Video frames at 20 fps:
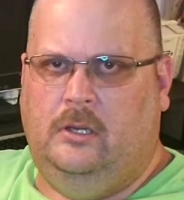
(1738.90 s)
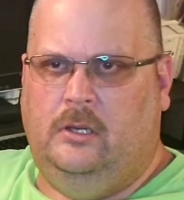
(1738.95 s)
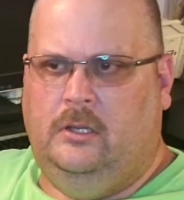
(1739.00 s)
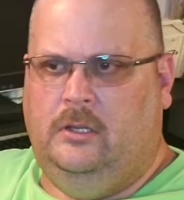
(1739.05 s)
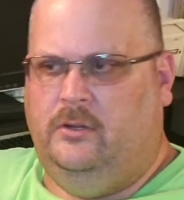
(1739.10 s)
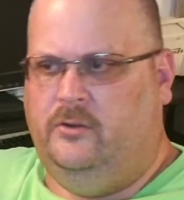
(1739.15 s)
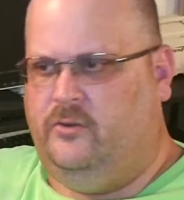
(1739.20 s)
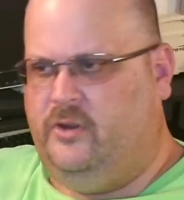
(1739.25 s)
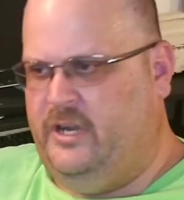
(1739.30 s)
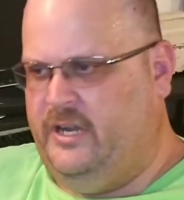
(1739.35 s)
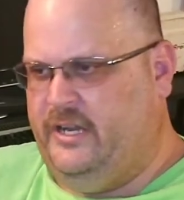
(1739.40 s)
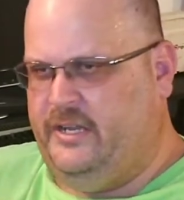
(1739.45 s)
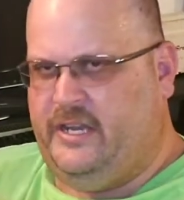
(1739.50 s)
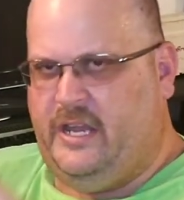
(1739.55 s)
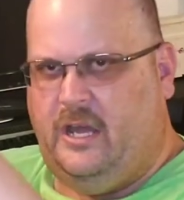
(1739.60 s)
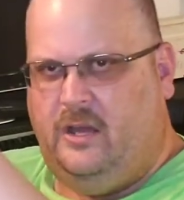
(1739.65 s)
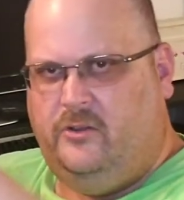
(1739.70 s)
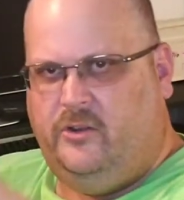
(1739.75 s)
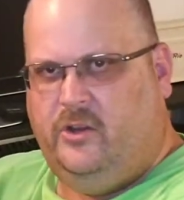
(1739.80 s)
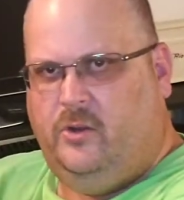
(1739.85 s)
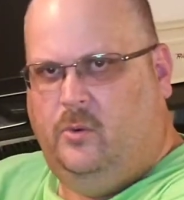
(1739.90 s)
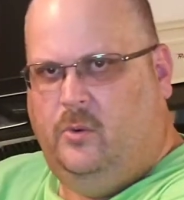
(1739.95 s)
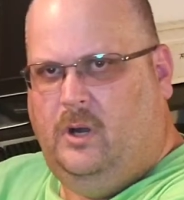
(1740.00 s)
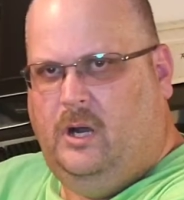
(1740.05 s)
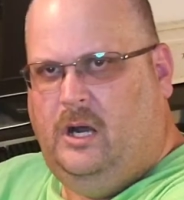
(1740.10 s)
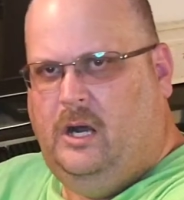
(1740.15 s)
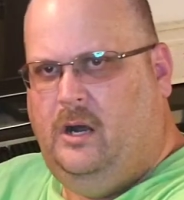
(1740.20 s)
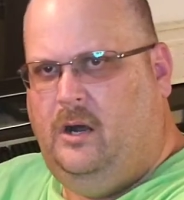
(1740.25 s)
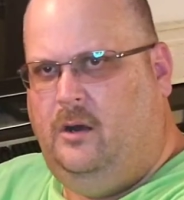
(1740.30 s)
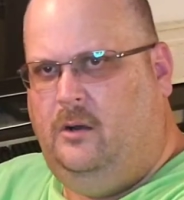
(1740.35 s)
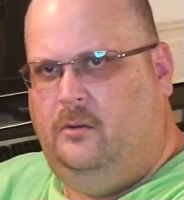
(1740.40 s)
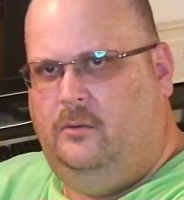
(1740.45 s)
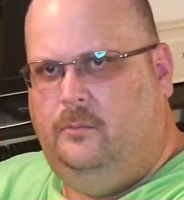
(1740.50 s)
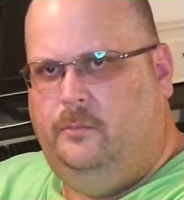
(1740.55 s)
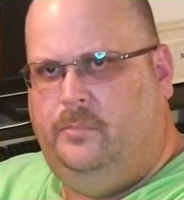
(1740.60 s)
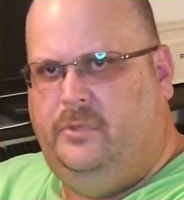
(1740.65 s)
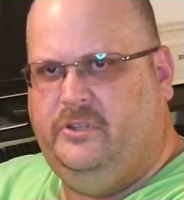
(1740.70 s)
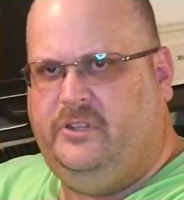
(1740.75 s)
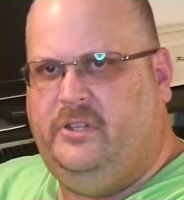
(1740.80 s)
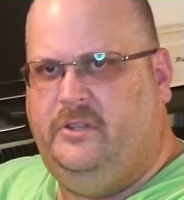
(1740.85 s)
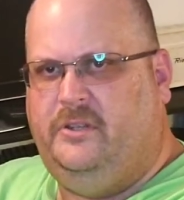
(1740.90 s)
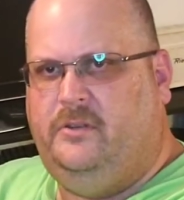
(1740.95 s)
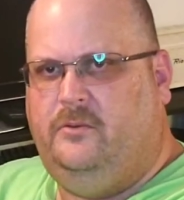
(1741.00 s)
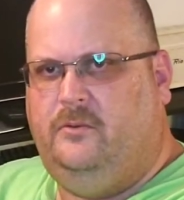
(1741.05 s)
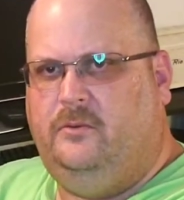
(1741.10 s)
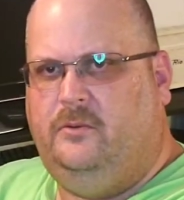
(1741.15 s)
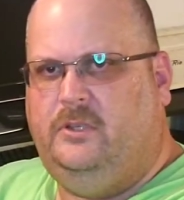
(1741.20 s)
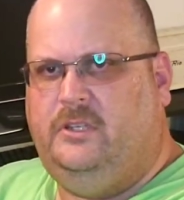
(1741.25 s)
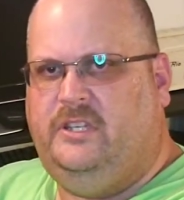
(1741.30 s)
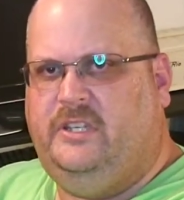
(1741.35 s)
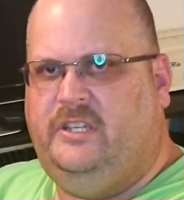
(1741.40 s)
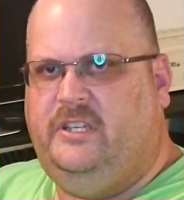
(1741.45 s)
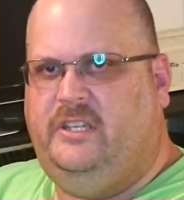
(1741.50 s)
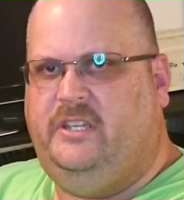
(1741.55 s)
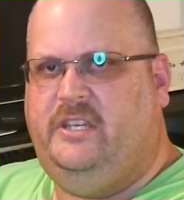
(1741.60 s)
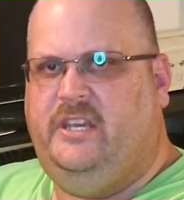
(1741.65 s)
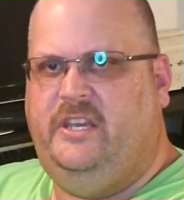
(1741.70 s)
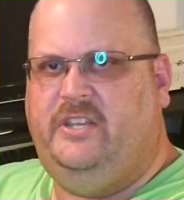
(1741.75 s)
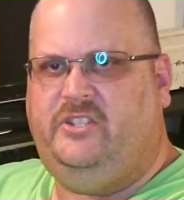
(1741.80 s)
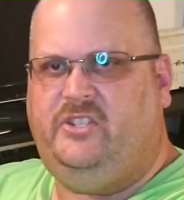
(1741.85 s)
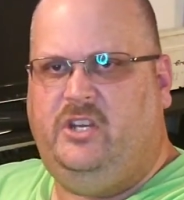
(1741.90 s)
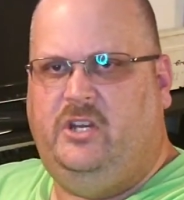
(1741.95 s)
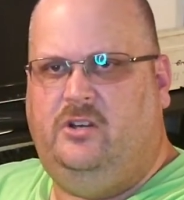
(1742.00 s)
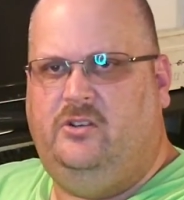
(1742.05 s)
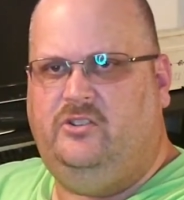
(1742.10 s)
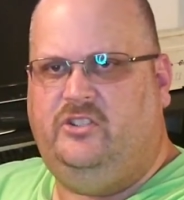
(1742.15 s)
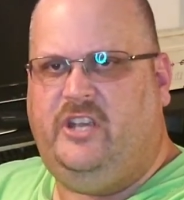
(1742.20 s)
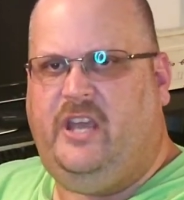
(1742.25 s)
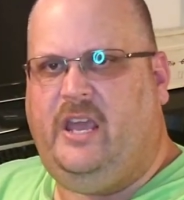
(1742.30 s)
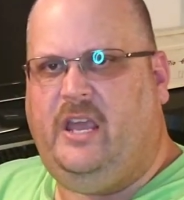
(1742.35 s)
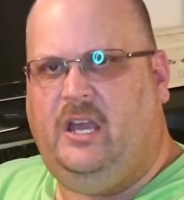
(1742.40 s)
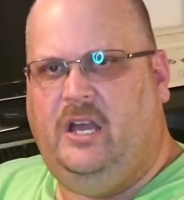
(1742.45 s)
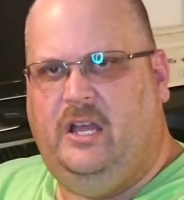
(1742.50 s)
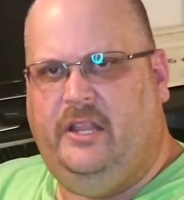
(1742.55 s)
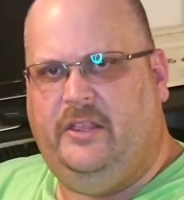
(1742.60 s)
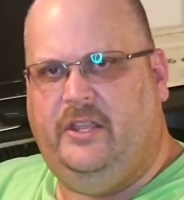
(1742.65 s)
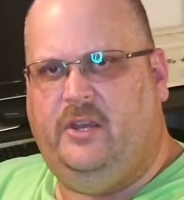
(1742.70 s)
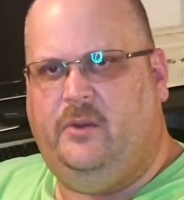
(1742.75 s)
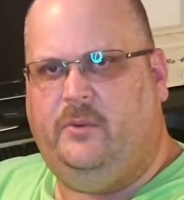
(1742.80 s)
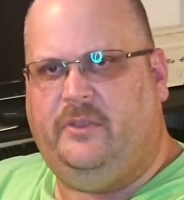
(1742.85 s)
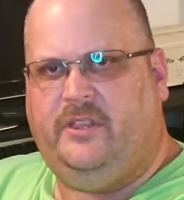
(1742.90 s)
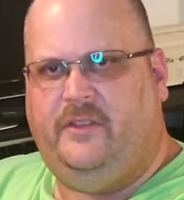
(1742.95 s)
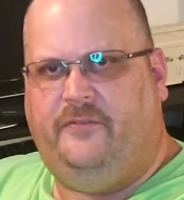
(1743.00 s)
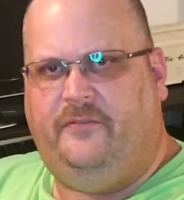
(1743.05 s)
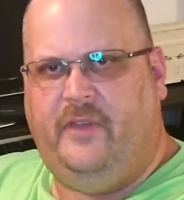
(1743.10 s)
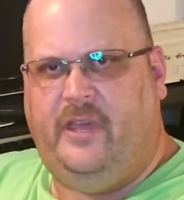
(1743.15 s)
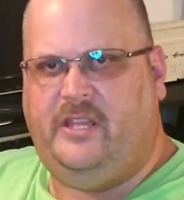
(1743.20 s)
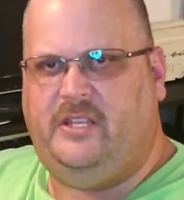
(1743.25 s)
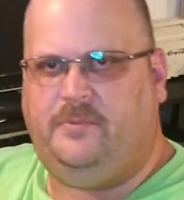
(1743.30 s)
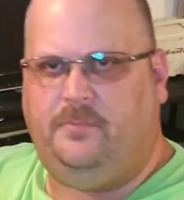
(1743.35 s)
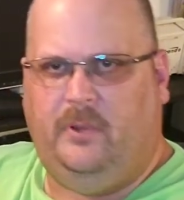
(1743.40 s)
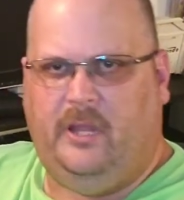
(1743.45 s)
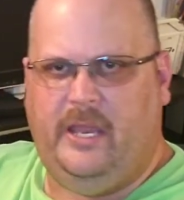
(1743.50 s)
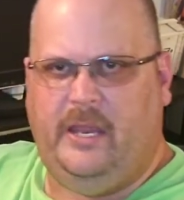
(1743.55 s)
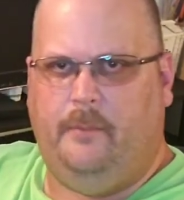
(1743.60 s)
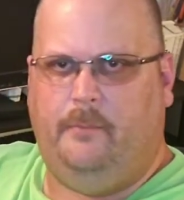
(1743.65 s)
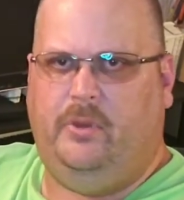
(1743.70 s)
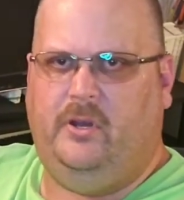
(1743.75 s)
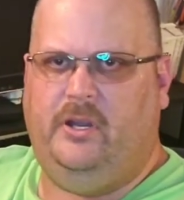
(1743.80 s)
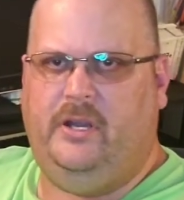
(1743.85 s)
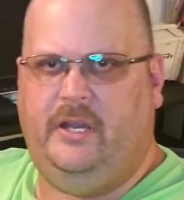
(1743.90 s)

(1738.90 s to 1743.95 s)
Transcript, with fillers: run it down your wall, put the keystone jack on there with the faceplate, put it